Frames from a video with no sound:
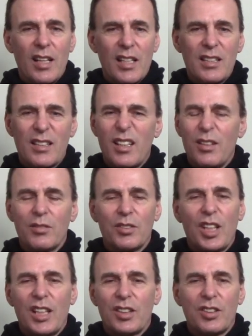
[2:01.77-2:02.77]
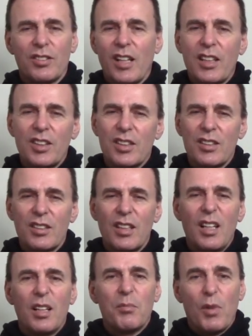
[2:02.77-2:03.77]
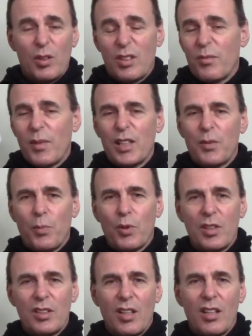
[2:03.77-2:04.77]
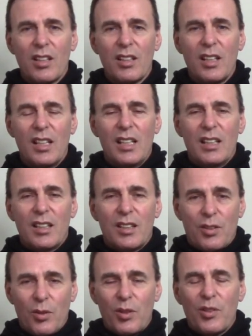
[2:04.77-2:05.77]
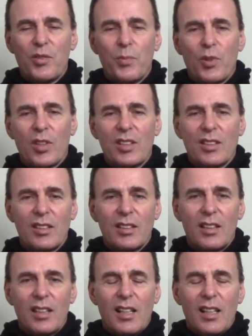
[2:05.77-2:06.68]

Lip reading: lines. I don't change directions. Most of my sports are solo sports.